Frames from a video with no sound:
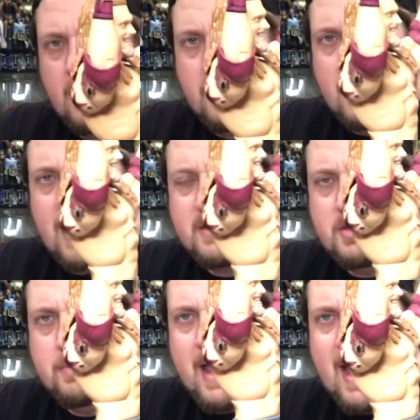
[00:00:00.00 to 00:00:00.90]
Not
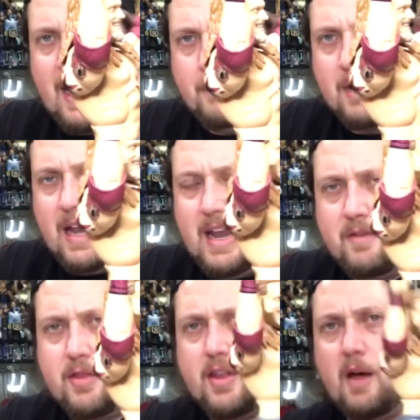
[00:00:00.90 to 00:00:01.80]
too bad. I'm, I
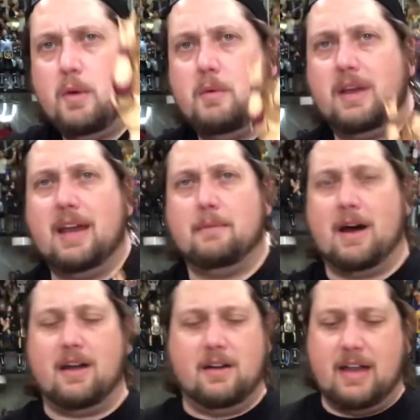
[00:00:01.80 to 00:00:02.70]
never thought we would get a
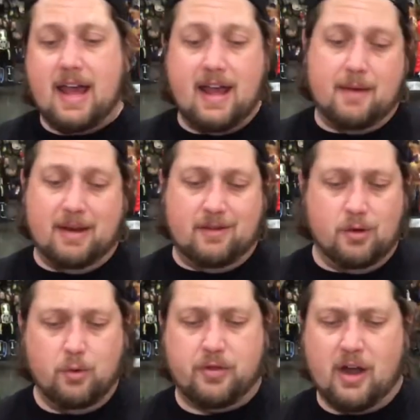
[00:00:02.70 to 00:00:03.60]
modern day. I mean,
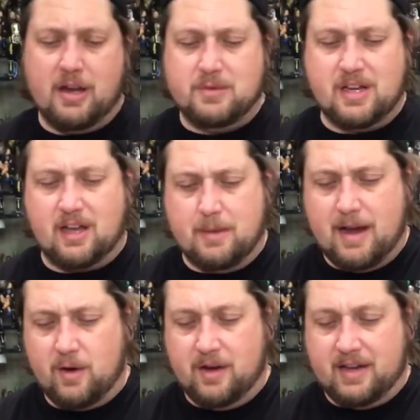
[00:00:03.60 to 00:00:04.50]
who thought he was going to come
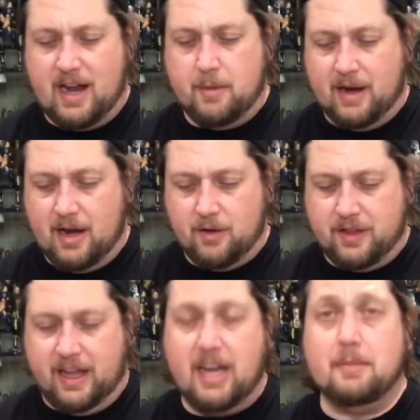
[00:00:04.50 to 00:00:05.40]
retirement? I don't
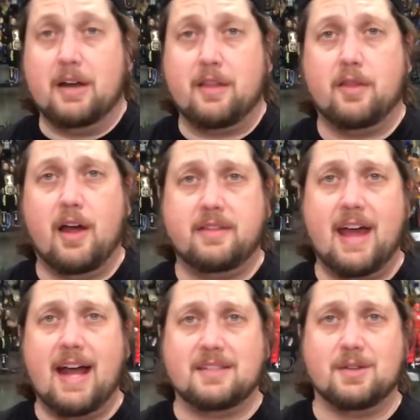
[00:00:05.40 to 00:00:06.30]
think anybody thought
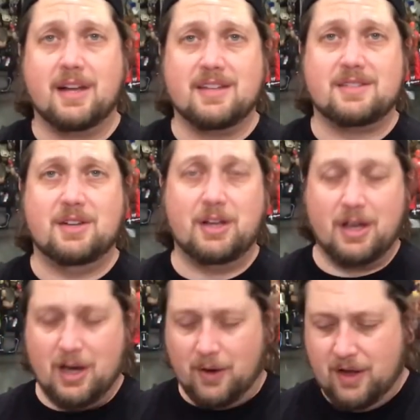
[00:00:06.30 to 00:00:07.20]
that. So I guess there you
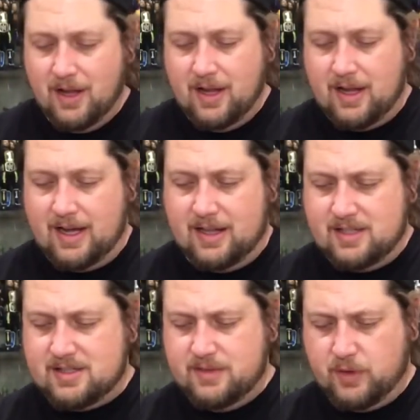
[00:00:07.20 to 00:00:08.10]
go. Uh,
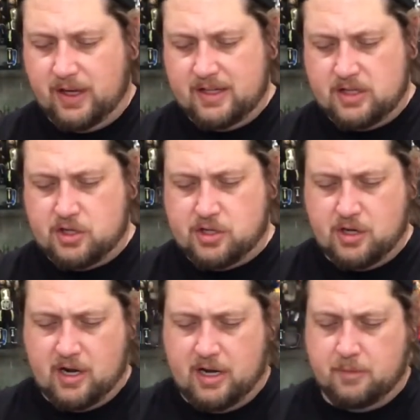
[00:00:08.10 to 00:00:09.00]
let's see if we can get this
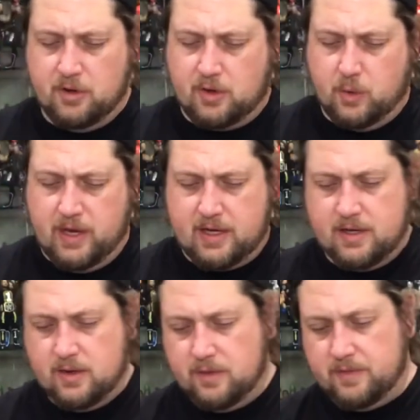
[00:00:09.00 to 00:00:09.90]
shirt on him real
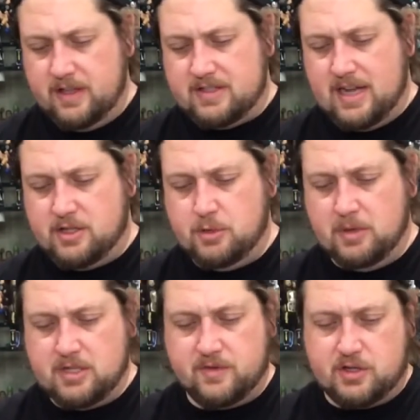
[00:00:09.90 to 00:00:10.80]
quick. Hopefully it's not too
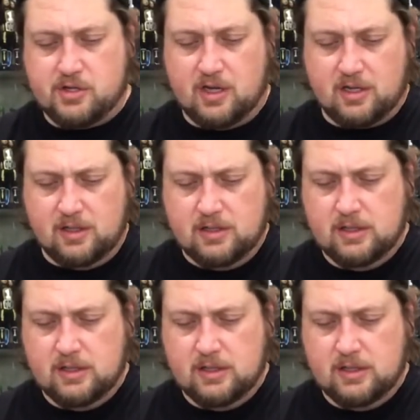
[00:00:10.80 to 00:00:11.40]
much of a struggle.